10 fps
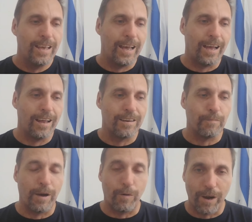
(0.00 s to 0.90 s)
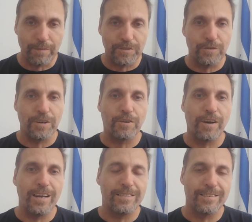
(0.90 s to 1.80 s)
And my wife's doing
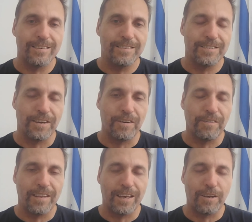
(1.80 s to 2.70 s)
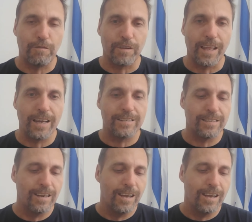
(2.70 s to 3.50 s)
great, so thank you for that.